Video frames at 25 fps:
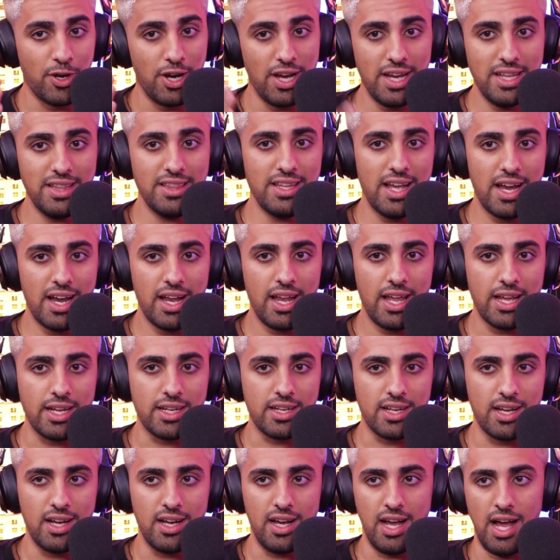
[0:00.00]
if you're in there
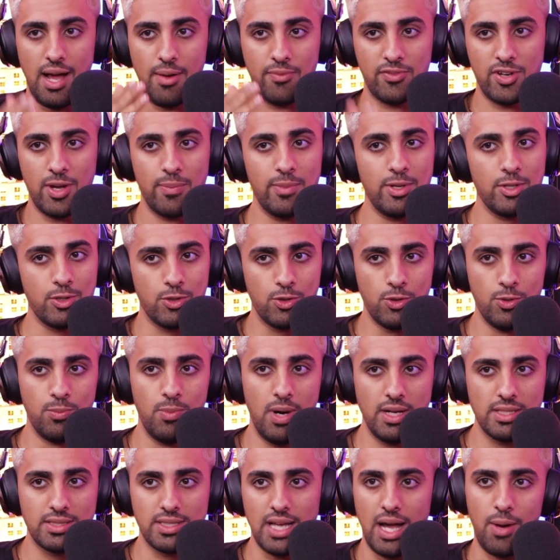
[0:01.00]
like, I've come in 2
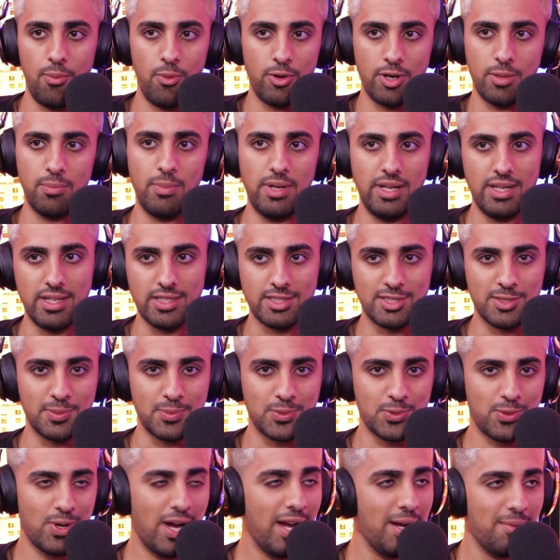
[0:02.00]
months, I want 1 million
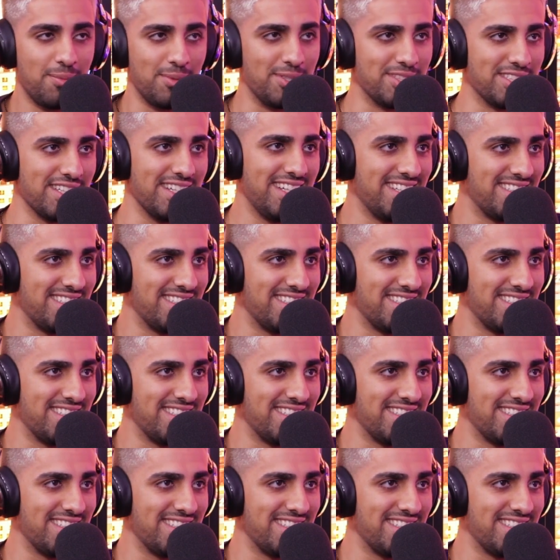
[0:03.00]
subscribers,